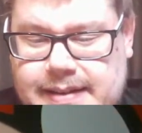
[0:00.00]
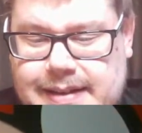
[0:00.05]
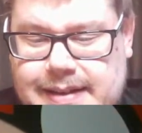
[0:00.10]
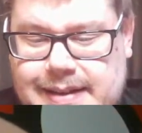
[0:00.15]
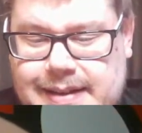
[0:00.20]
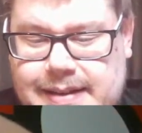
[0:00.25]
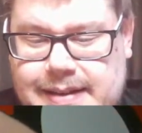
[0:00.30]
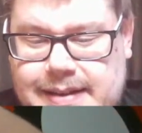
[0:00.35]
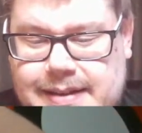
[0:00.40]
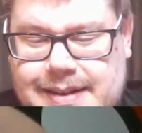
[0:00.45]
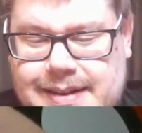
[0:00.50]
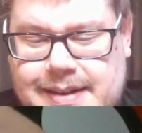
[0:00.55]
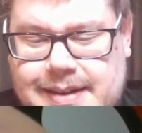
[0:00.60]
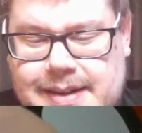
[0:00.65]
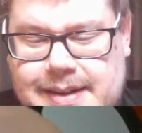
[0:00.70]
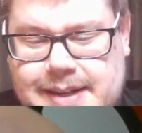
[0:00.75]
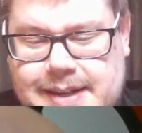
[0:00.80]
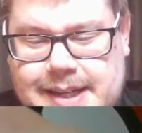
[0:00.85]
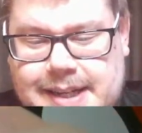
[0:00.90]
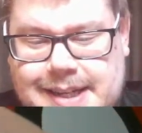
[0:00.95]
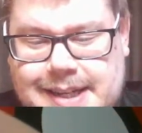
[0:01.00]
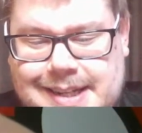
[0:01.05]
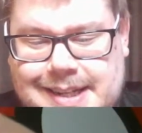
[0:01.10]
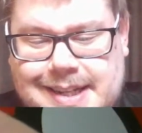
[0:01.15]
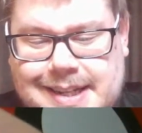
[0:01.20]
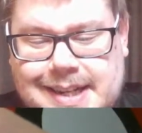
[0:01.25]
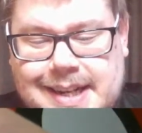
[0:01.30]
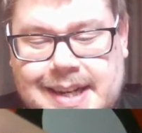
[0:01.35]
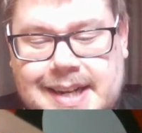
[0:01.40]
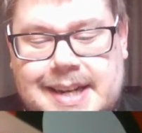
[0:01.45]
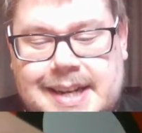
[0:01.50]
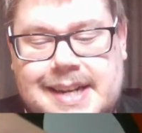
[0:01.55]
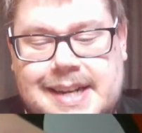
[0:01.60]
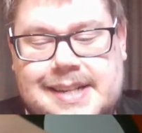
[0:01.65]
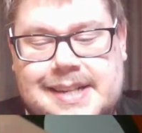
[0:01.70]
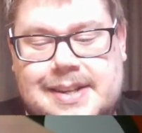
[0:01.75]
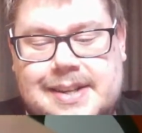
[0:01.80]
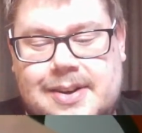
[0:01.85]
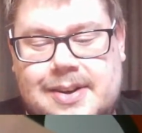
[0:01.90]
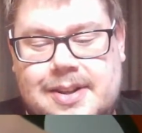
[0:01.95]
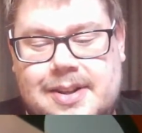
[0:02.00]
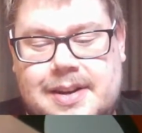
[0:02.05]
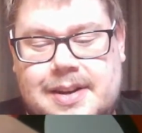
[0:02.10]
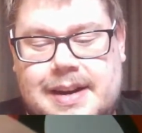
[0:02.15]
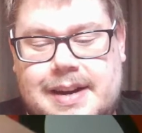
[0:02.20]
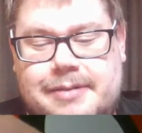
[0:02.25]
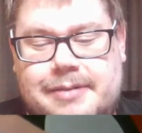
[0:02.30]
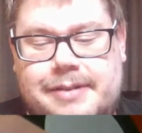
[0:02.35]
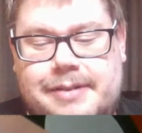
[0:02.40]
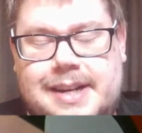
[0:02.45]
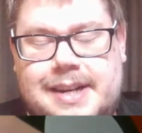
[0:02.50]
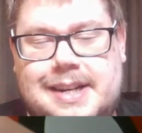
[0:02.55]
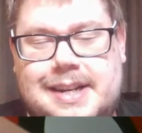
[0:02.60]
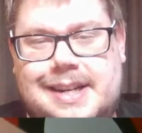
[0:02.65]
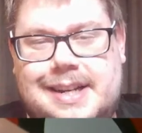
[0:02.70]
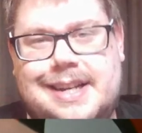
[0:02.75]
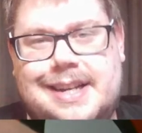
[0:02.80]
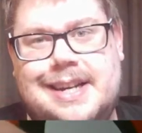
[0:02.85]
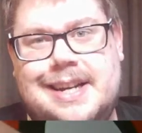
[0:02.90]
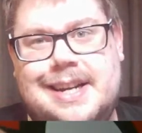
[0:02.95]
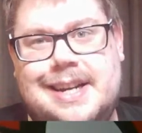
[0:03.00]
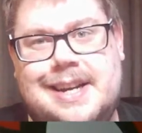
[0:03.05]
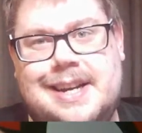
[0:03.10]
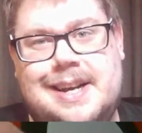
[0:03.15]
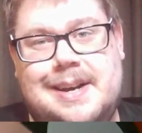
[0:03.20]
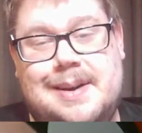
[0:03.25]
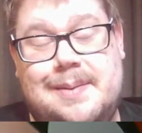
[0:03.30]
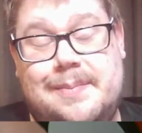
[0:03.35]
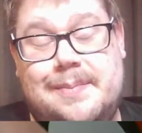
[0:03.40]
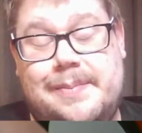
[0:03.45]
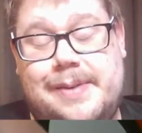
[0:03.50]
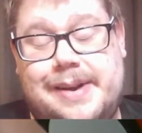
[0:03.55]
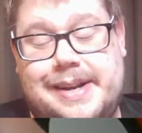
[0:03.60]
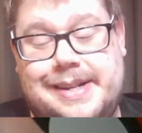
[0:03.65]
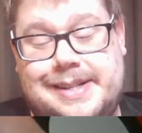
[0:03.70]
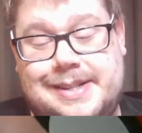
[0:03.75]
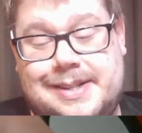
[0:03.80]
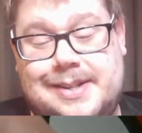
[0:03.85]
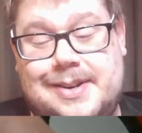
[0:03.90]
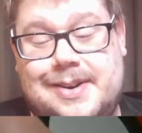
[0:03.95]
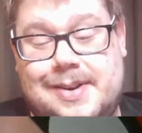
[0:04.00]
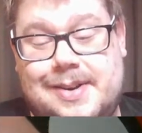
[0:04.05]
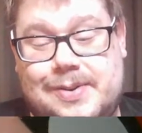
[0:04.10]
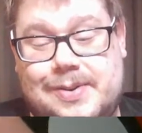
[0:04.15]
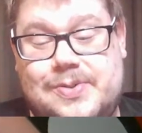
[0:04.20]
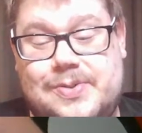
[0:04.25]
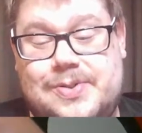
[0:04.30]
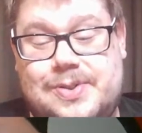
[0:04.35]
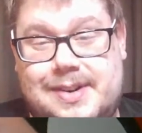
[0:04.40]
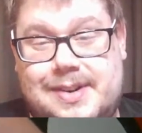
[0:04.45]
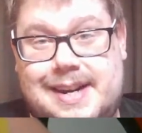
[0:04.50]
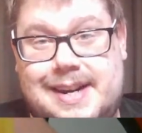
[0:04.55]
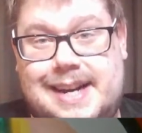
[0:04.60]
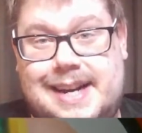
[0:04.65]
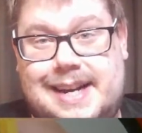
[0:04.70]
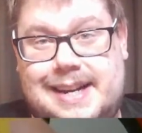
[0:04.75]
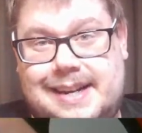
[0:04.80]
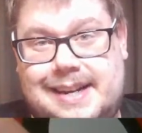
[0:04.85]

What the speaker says: Oh, it's a holographic, but it's not an ultra rare.